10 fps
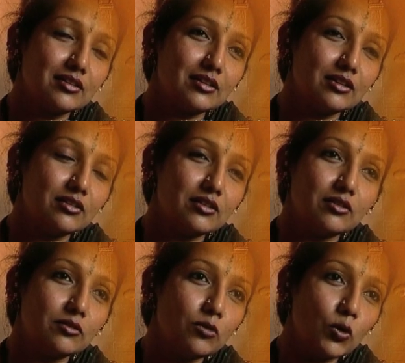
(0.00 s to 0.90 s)
in
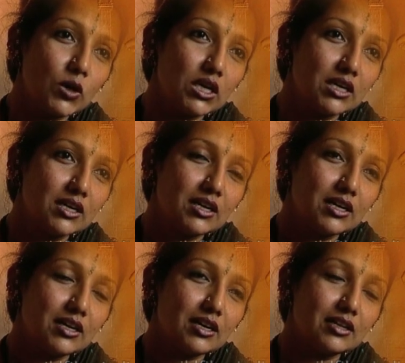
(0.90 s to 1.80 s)
vogue.
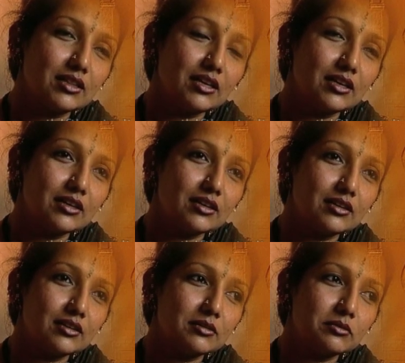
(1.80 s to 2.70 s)
I think
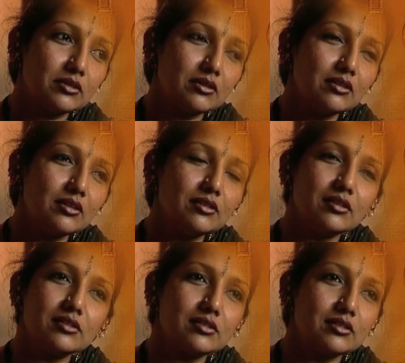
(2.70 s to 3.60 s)
it is
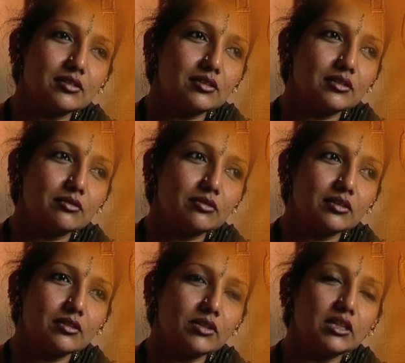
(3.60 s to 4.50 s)
just
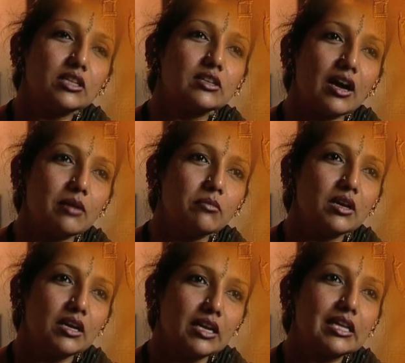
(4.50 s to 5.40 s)
with the time,
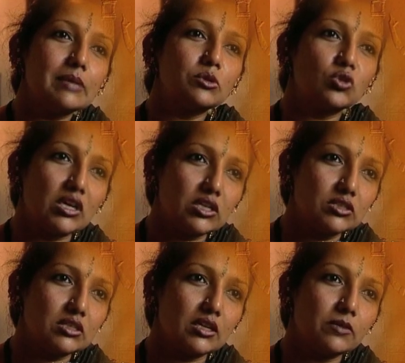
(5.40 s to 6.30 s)
it keeps
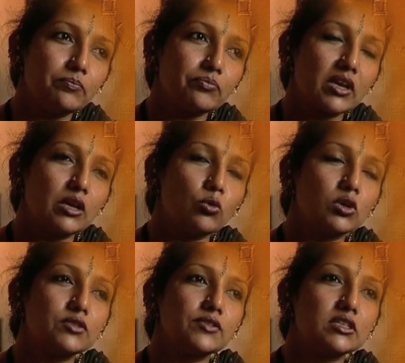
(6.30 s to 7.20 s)
changing. It
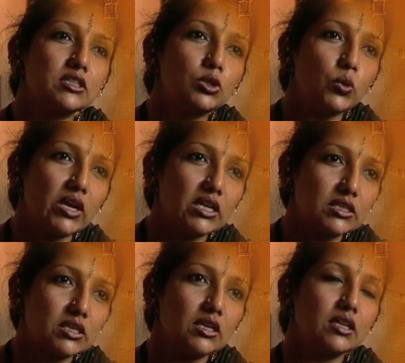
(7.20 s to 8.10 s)
was first the duet,
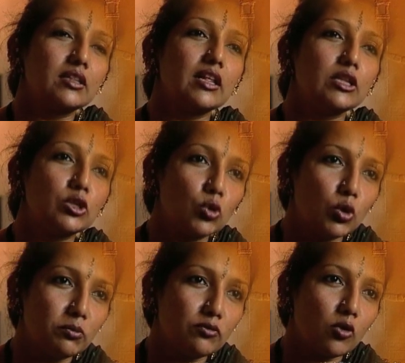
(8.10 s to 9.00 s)
then the solo
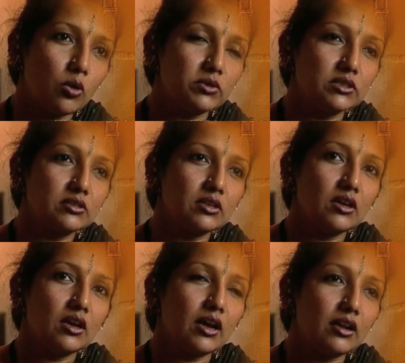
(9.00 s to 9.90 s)
performance,
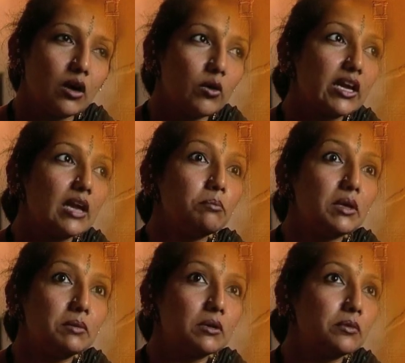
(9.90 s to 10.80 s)
and now again
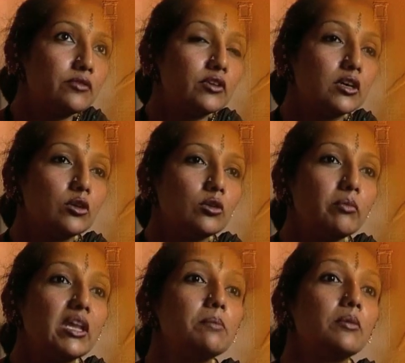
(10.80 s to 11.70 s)
people prefer, you know,
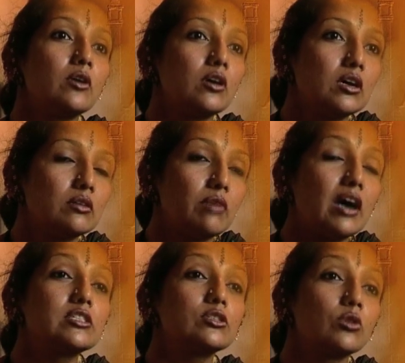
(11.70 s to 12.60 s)
many
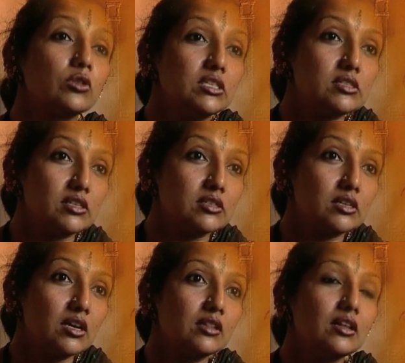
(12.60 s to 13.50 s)
artists on the stage.
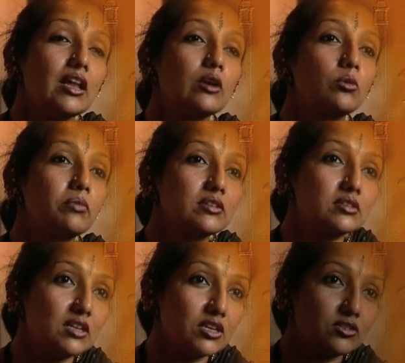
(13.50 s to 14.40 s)
They like group
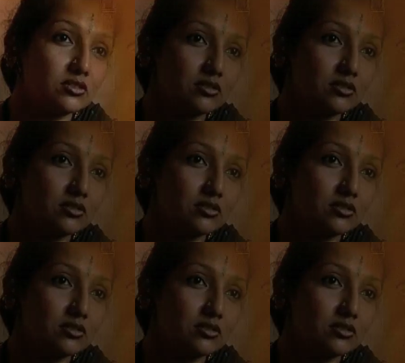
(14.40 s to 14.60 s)
presentations.